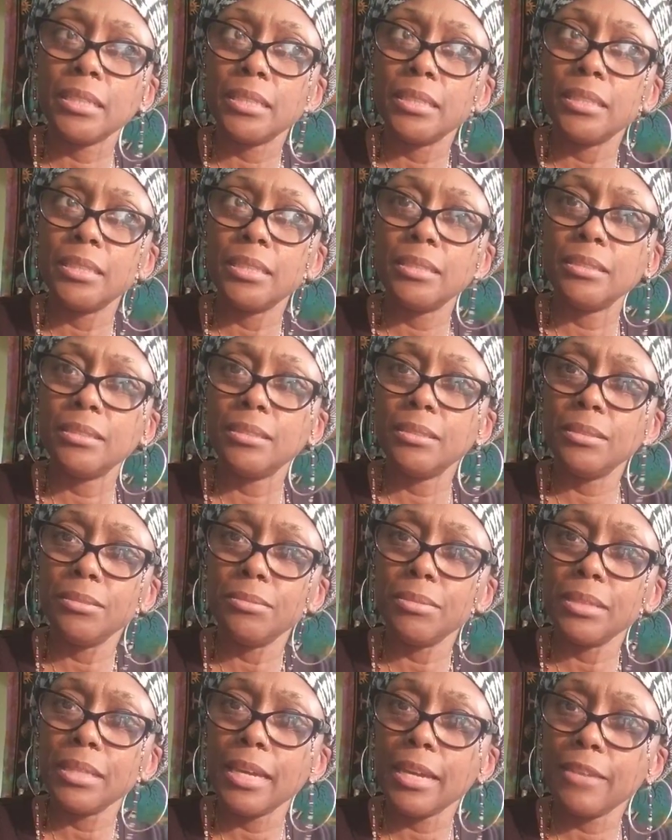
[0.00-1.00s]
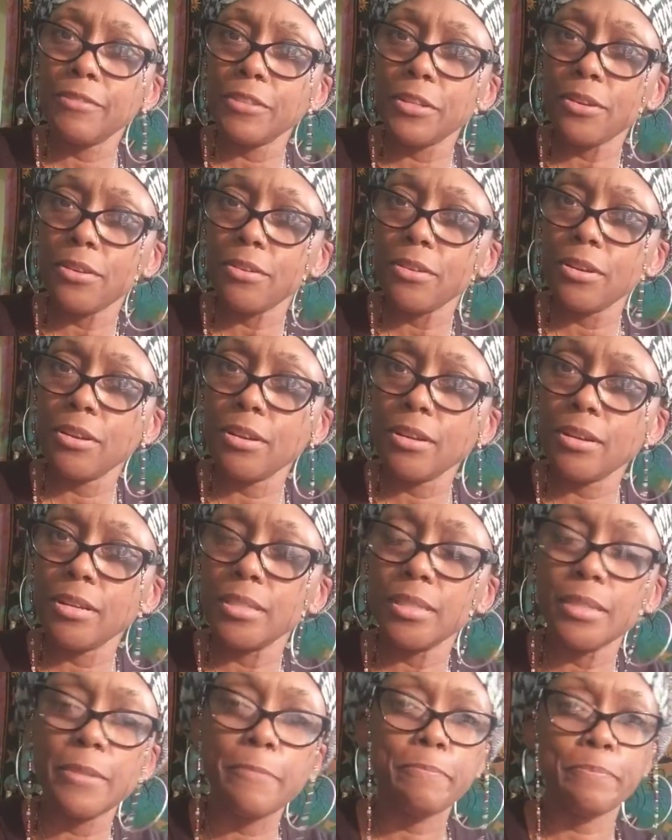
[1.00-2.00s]
do you really have tarot
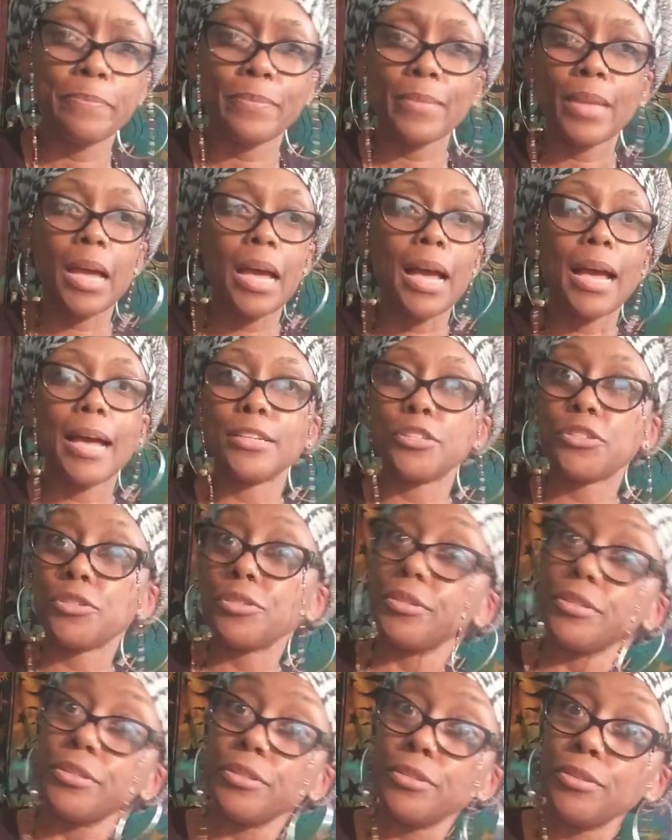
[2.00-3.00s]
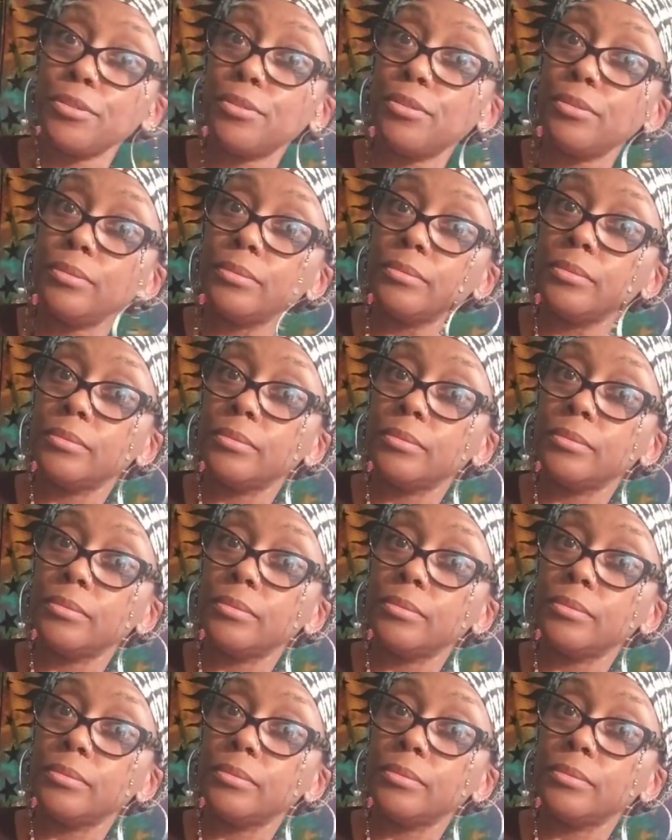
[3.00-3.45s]
cards? I sure do.